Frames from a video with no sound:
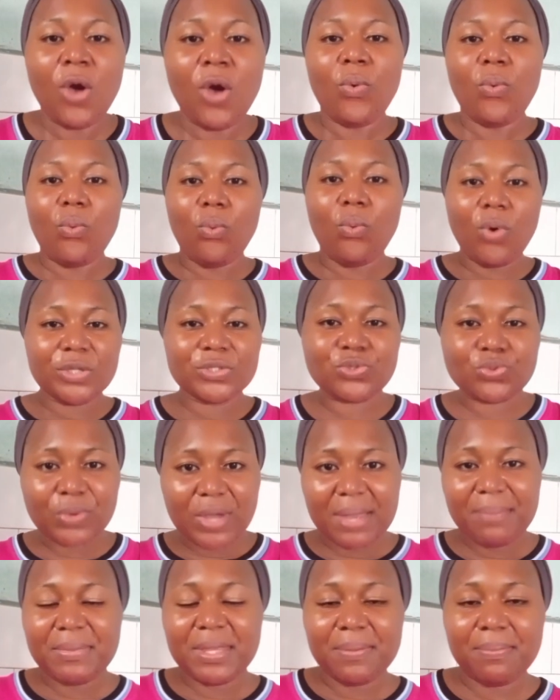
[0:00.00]
What do
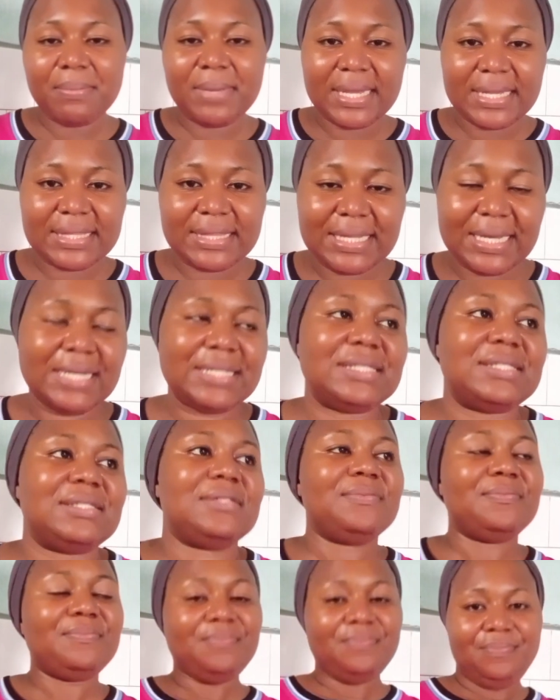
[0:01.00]
I mean by that?
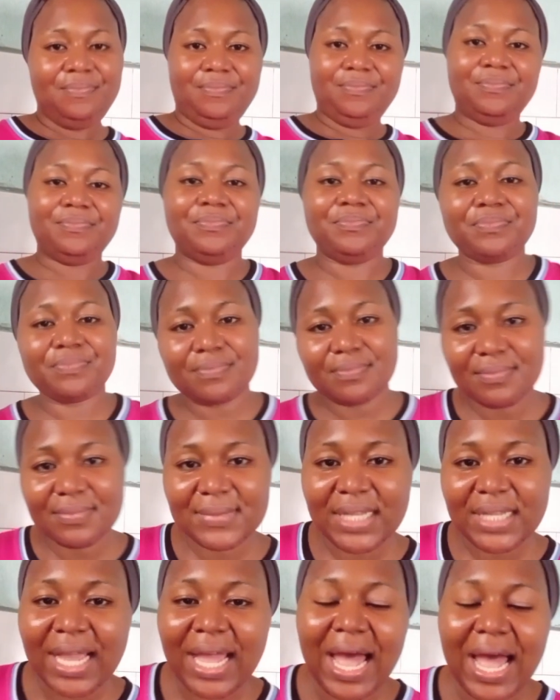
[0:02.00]

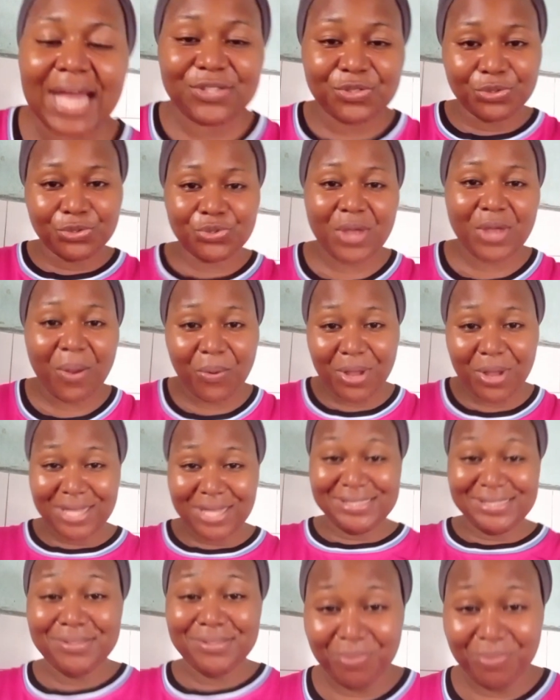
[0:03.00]
I told you I work
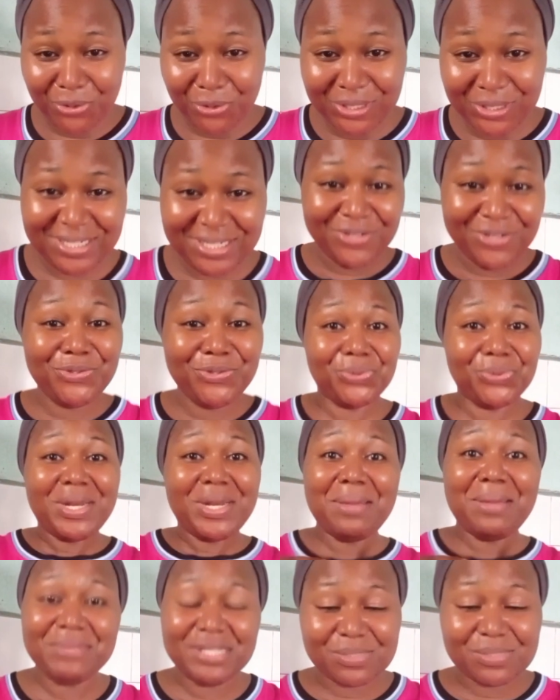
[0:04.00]
out in the morning, although when
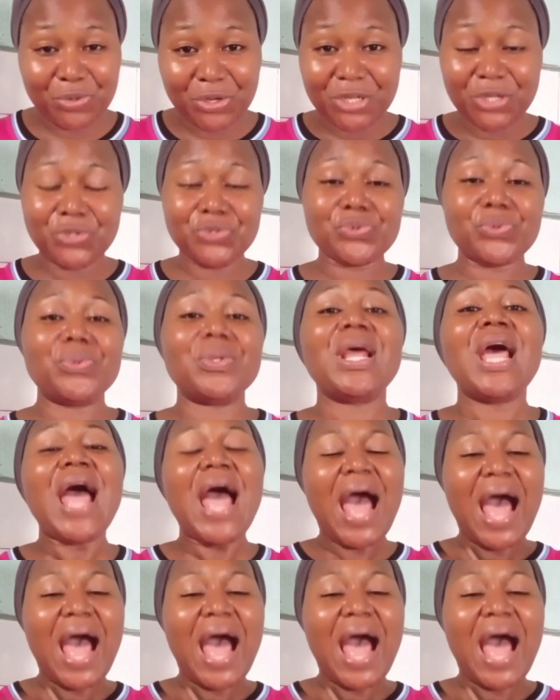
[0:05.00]
I miss morning own,